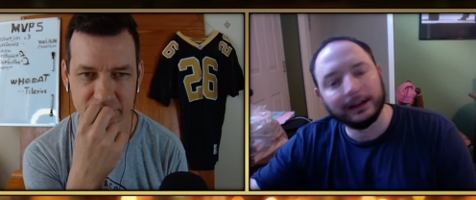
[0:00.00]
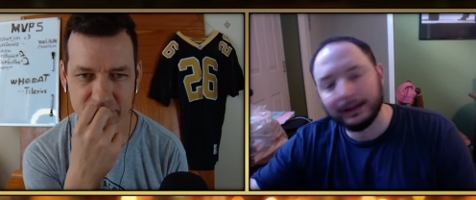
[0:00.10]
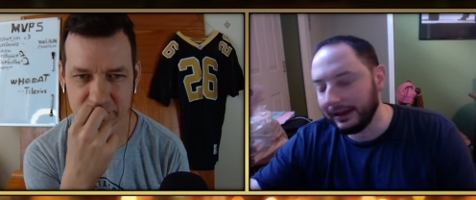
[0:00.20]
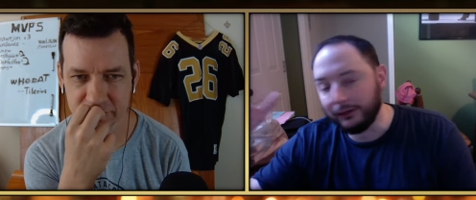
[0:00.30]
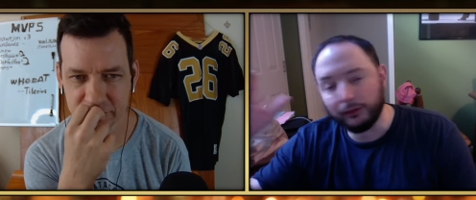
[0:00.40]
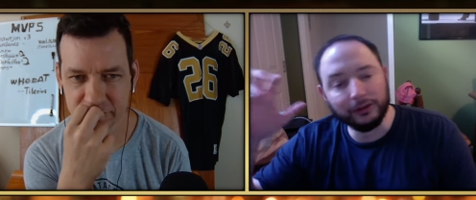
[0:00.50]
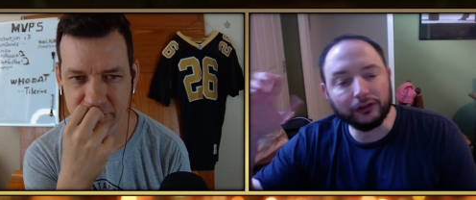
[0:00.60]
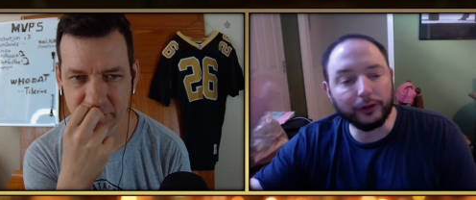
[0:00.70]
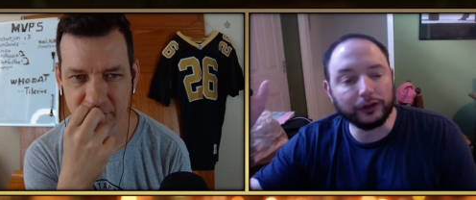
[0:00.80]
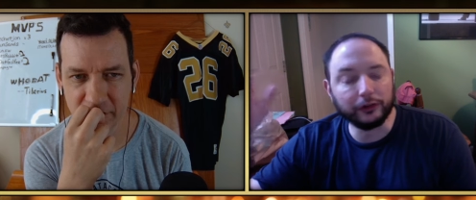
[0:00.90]
Speaker 1: It would be
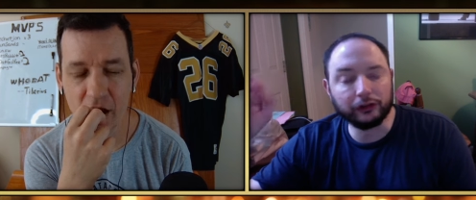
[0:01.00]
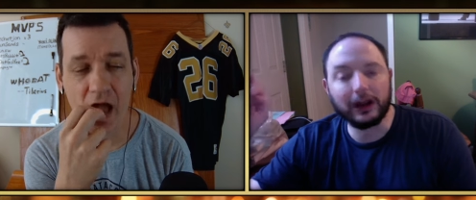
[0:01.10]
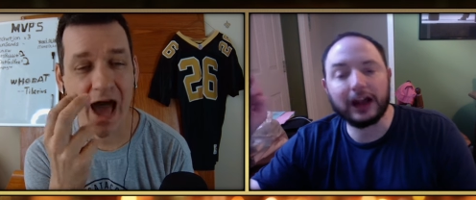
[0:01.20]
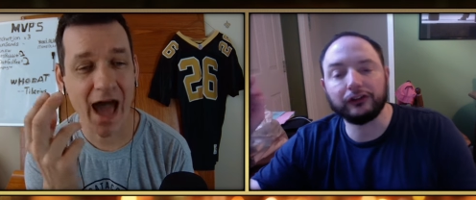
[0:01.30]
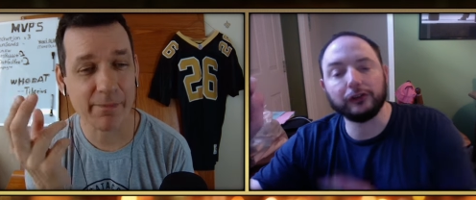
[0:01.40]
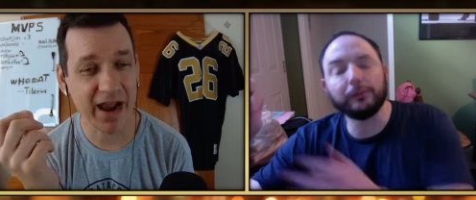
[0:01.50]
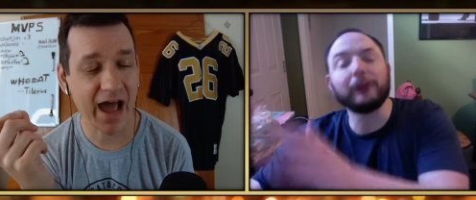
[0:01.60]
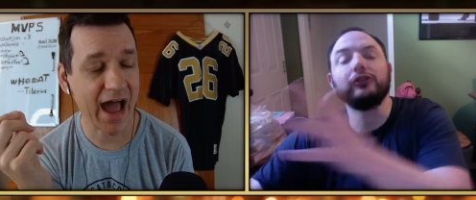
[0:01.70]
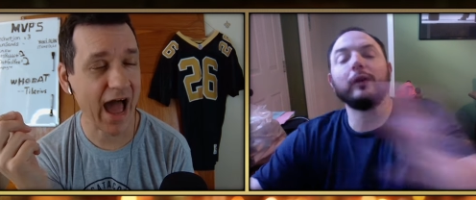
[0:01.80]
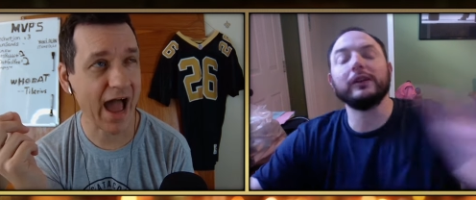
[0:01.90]
too much of a distraction, I mean,
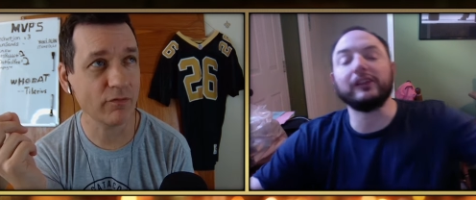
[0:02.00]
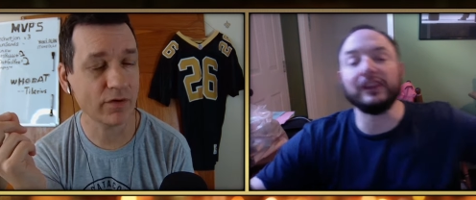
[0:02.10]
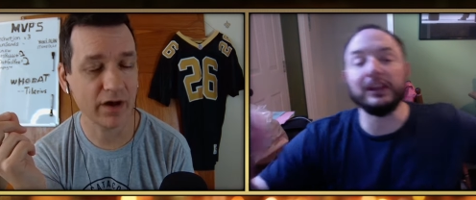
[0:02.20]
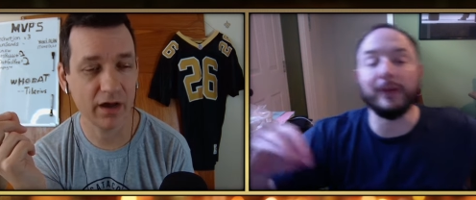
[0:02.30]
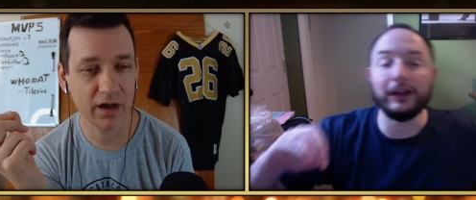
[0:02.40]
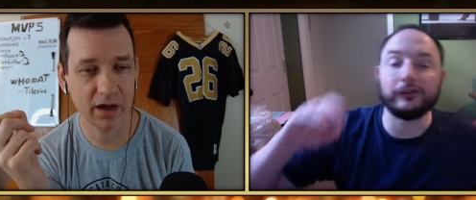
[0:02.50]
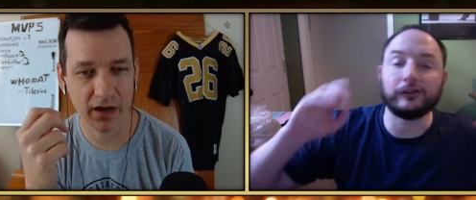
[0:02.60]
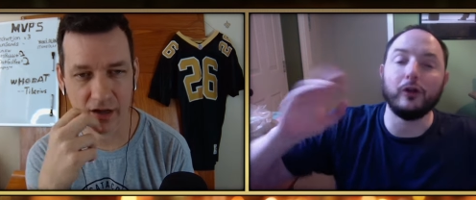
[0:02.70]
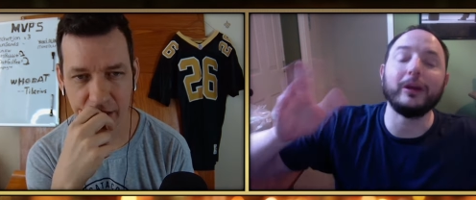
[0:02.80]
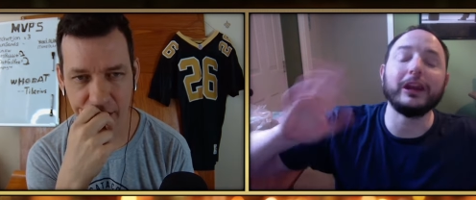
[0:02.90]
I, when I, the
Speaker 2: team has
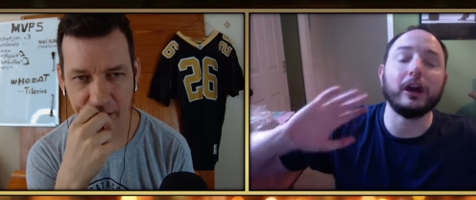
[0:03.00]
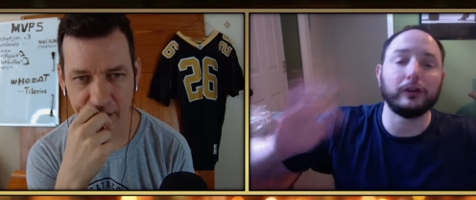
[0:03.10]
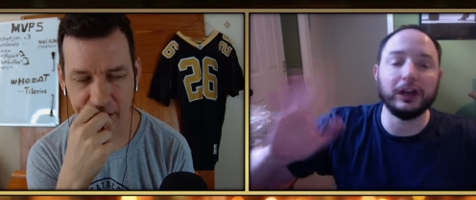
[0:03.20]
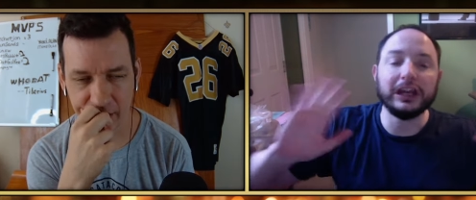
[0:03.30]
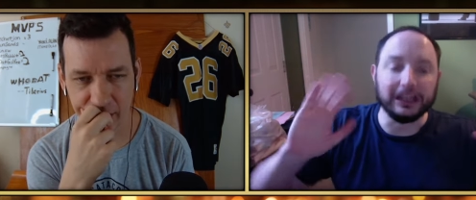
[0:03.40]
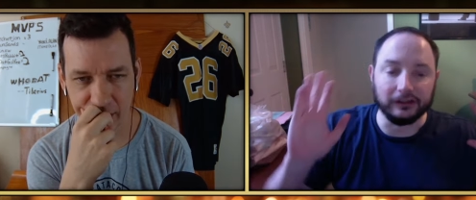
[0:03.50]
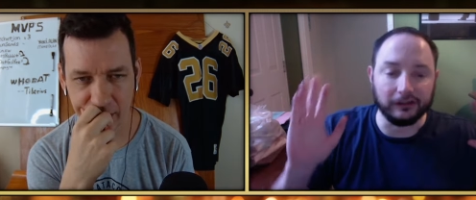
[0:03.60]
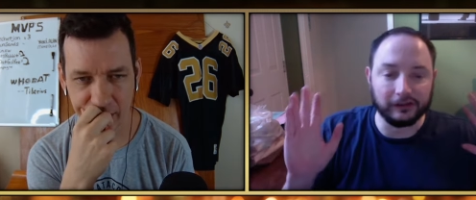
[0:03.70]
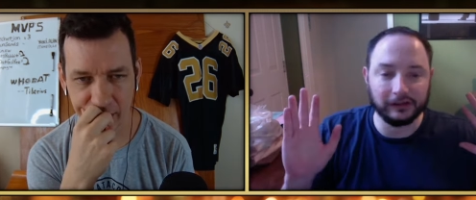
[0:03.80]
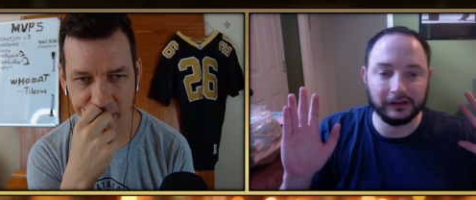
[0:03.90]
so many other
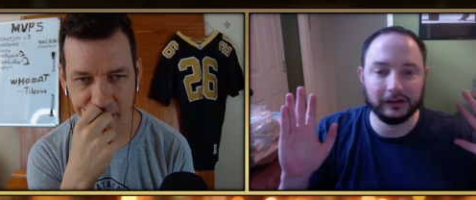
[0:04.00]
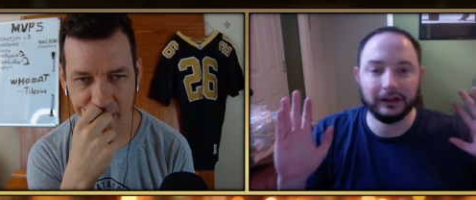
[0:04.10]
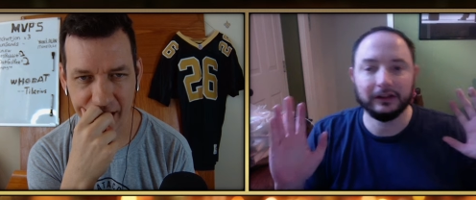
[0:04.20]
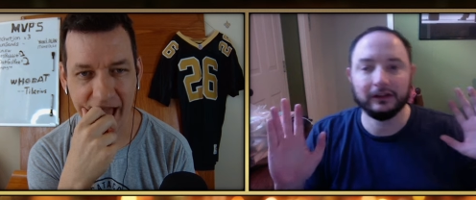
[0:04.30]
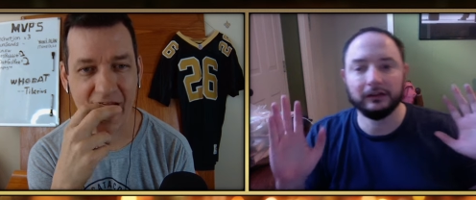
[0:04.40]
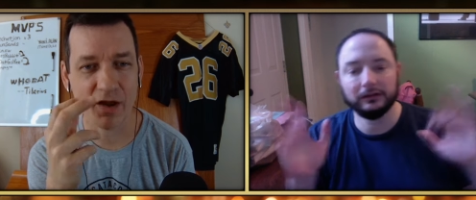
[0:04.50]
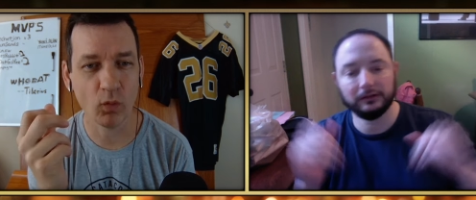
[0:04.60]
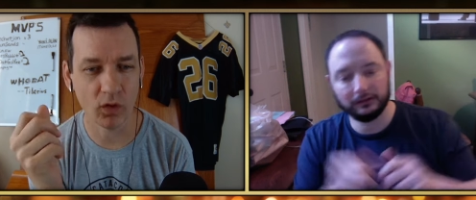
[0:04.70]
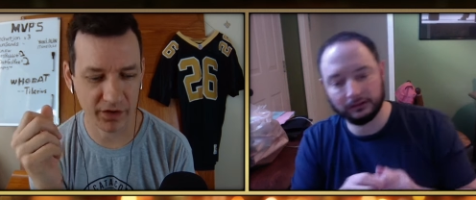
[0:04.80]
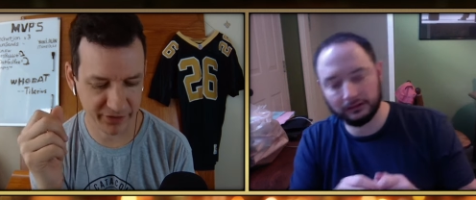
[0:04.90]
needs. I
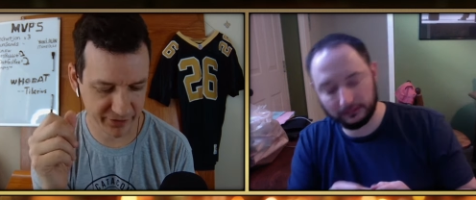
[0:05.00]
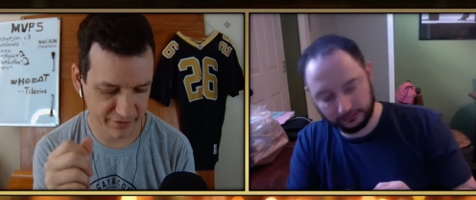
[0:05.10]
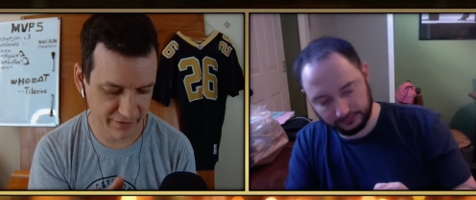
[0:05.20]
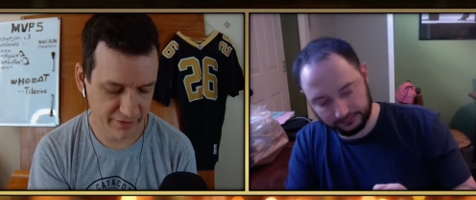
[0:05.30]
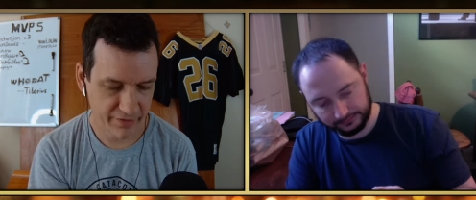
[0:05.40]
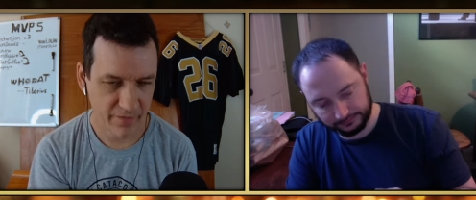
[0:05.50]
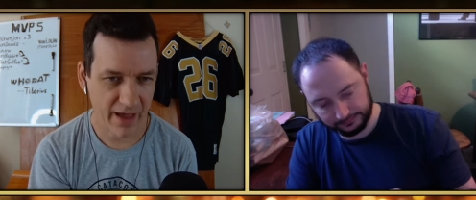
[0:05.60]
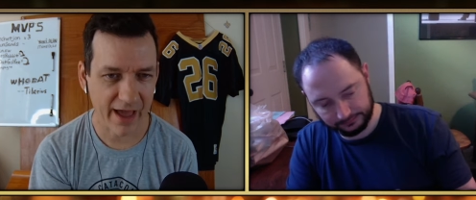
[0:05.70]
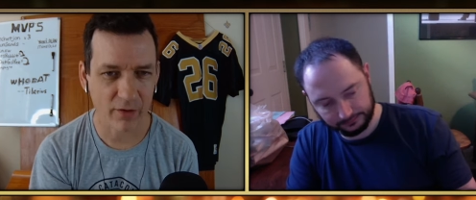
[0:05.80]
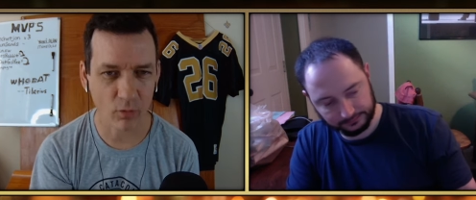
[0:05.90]
wonder
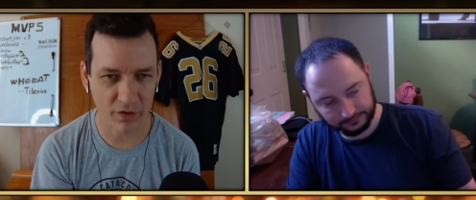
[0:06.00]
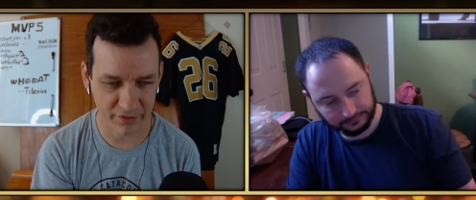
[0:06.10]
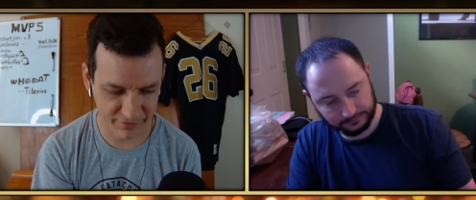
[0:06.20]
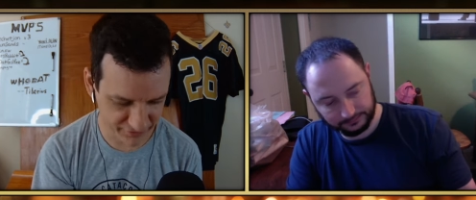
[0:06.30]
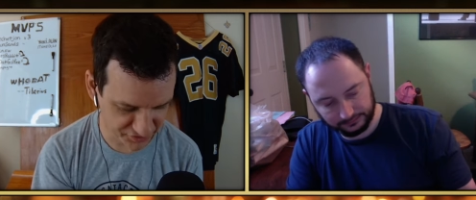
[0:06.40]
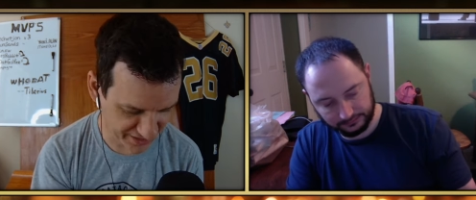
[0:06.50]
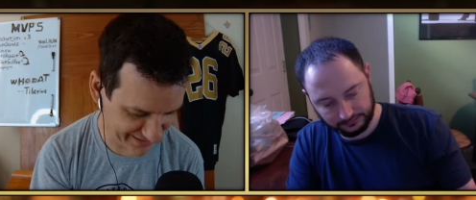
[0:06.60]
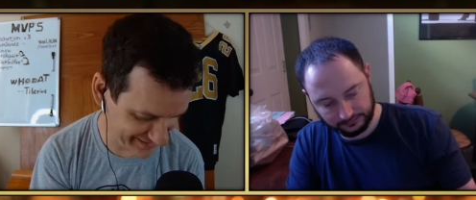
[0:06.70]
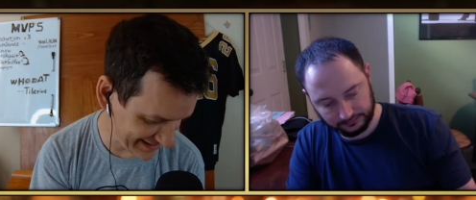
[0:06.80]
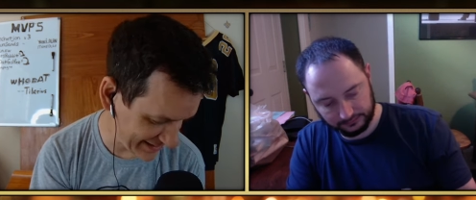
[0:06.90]
I wonder for
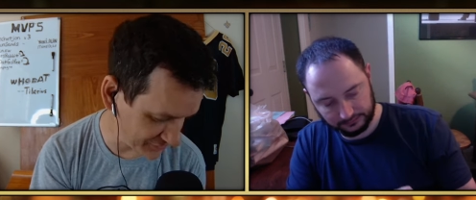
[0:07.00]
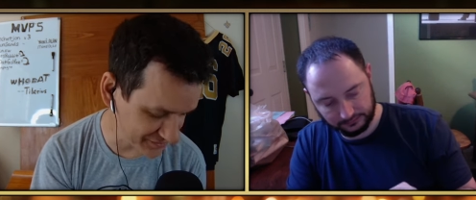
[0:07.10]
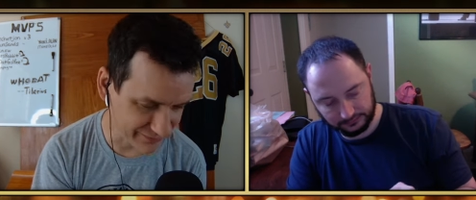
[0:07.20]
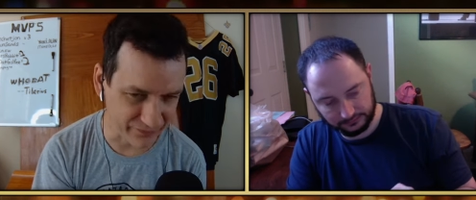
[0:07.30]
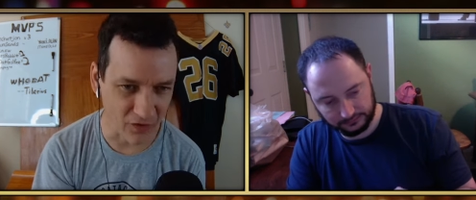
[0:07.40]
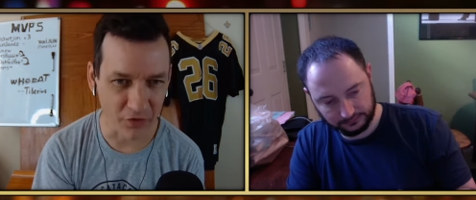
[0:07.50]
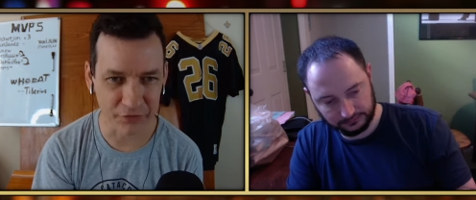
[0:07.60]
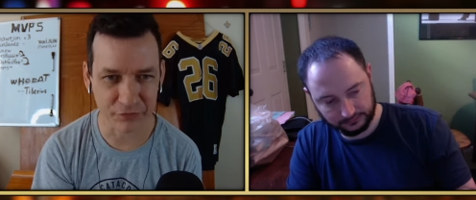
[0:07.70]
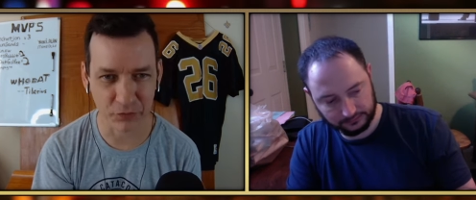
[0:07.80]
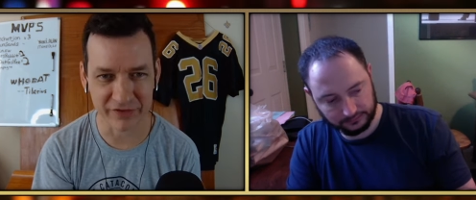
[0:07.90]
Jayden Daniels to fall
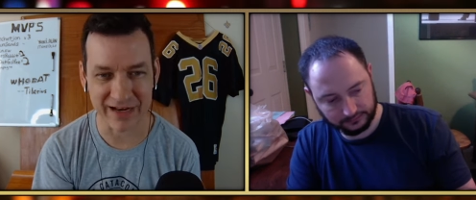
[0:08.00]
to 14.